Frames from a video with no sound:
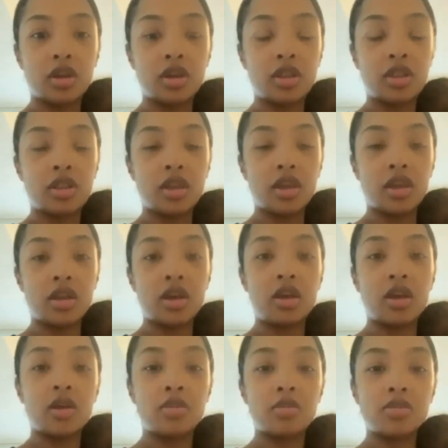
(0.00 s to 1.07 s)
And then,
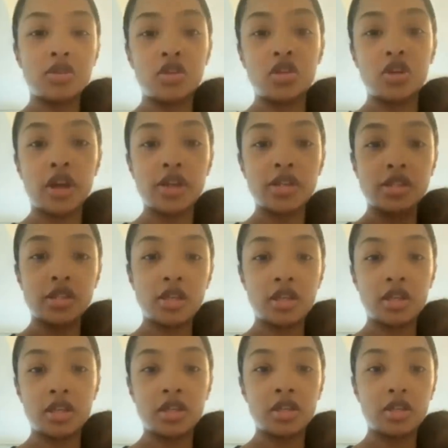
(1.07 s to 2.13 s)
um, so you guys
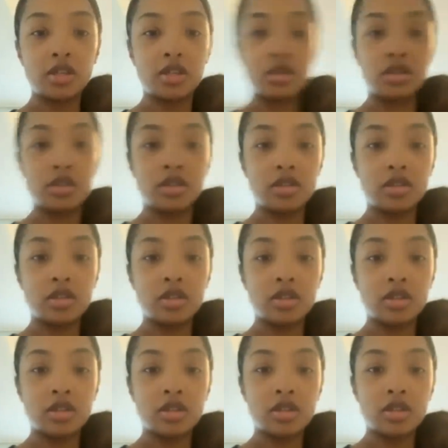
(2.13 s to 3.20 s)
can
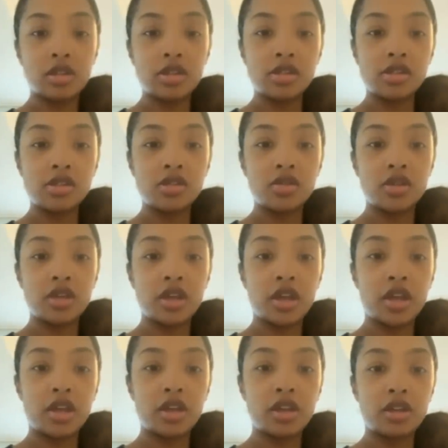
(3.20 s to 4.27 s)
listen to it
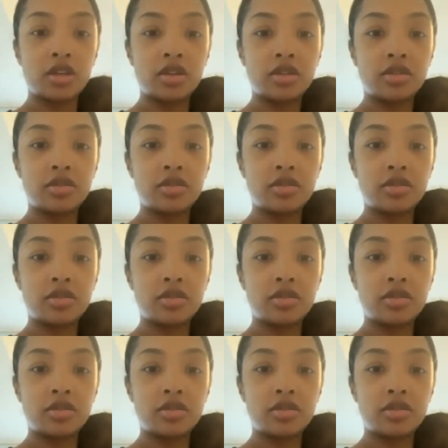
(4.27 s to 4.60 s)
again.